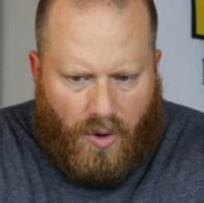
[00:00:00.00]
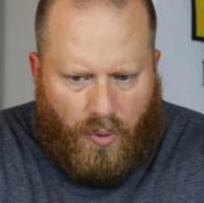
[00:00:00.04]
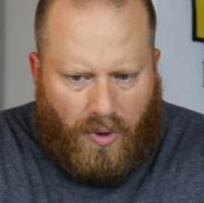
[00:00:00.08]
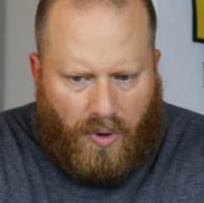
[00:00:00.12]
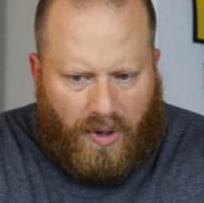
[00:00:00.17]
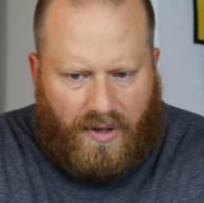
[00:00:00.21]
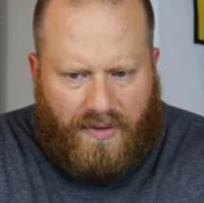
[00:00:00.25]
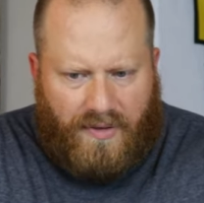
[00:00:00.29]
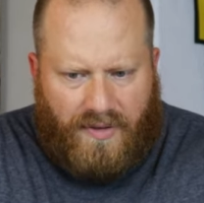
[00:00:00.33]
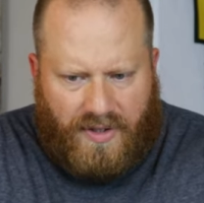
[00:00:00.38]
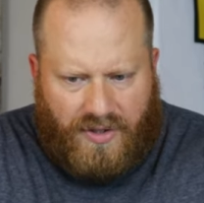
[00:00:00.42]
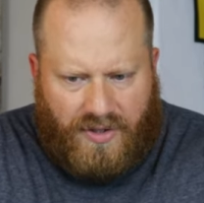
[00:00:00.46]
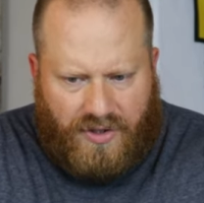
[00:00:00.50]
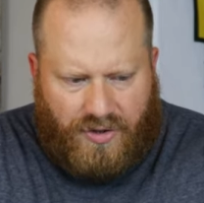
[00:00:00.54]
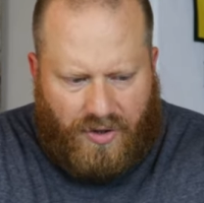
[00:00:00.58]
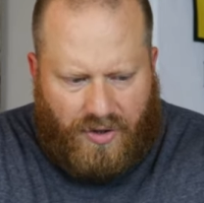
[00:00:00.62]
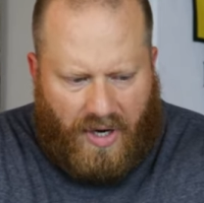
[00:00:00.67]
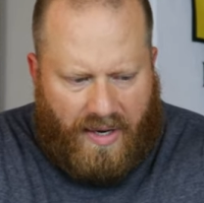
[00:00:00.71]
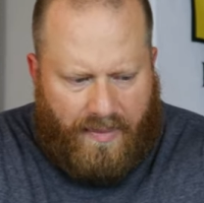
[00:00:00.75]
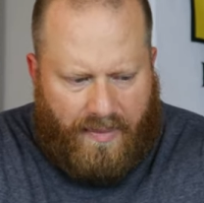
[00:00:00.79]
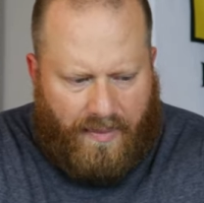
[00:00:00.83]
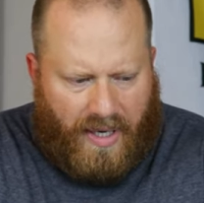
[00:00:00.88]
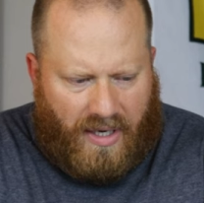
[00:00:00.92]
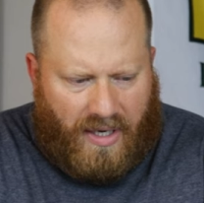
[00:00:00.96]
Where in the
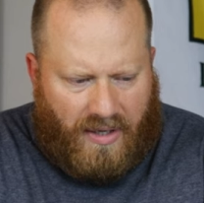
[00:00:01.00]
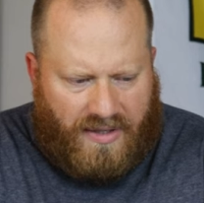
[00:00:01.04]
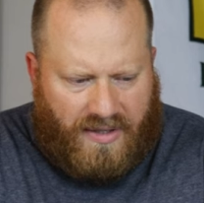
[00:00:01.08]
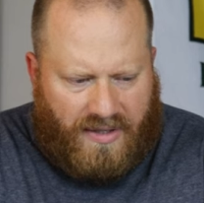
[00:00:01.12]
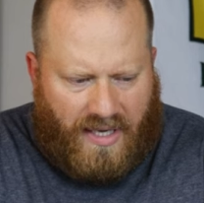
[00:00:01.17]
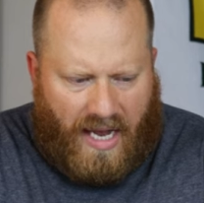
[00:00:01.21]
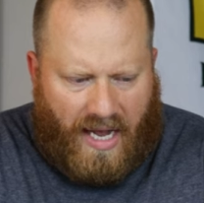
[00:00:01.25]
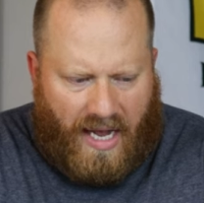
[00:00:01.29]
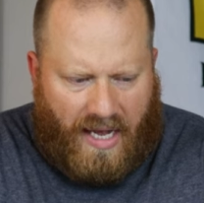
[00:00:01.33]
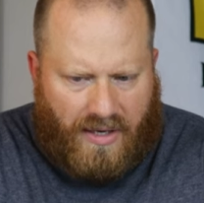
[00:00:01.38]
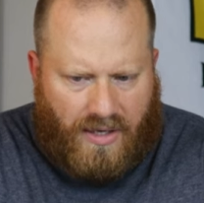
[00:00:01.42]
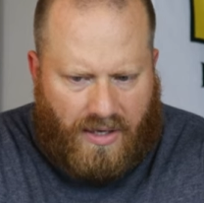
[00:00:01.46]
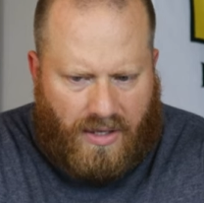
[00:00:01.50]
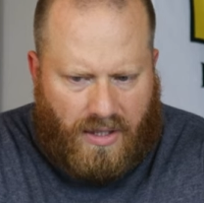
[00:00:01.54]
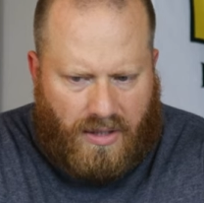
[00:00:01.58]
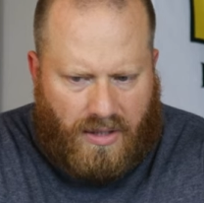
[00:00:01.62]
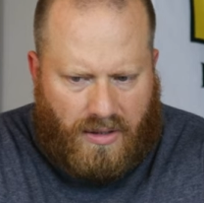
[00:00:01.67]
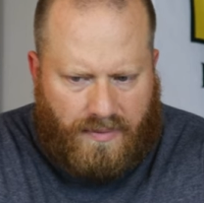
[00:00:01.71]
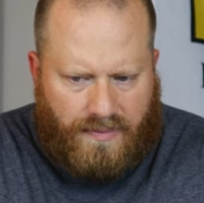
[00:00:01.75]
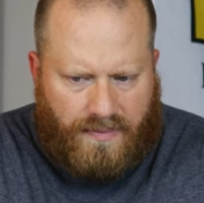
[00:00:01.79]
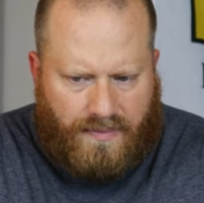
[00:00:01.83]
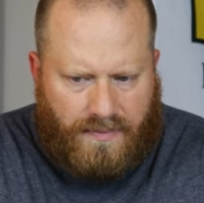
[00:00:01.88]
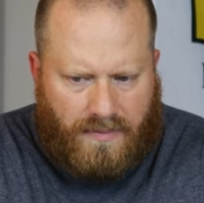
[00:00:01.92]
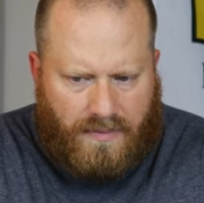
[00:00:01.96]
straight Maris
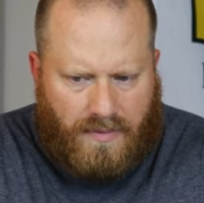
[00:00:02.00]
Otter,